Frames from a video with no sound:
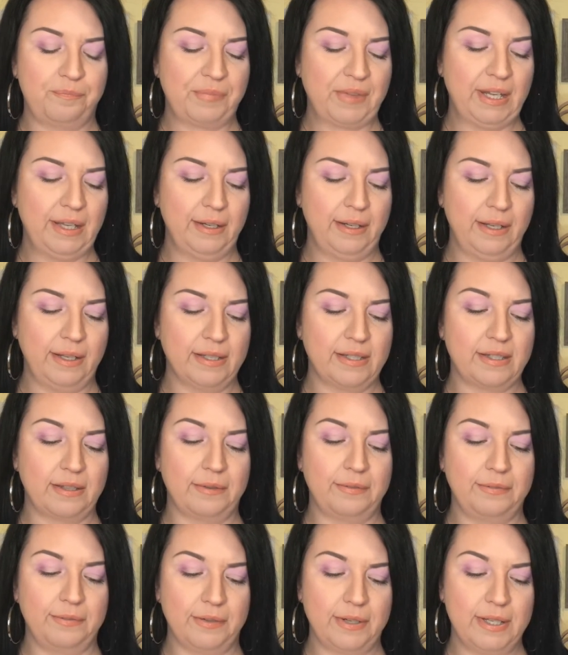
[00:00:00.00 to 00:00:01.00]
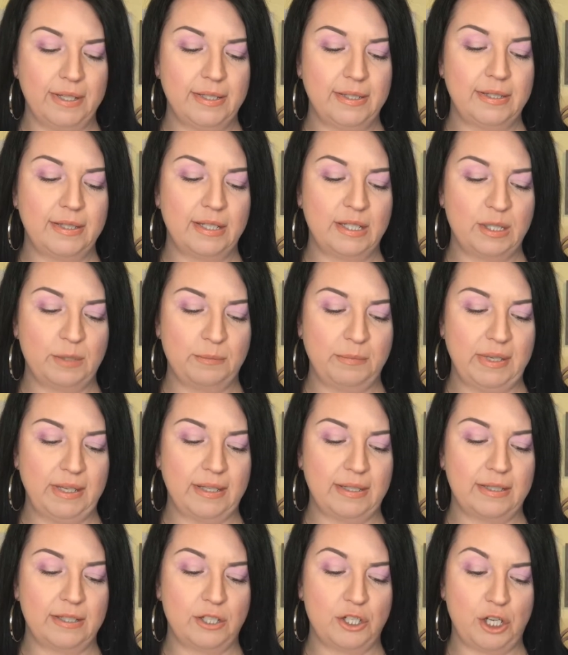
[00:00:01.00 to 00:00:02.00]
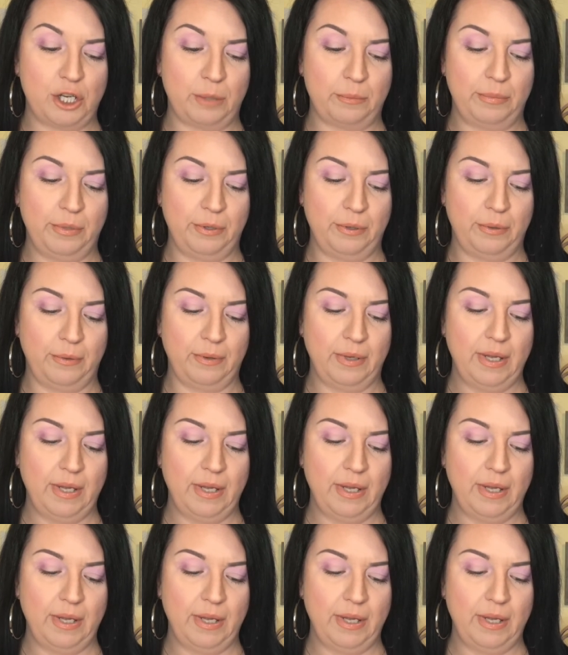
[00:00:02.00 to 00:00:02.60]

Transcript: It is the Frizz Dismiss shampoo.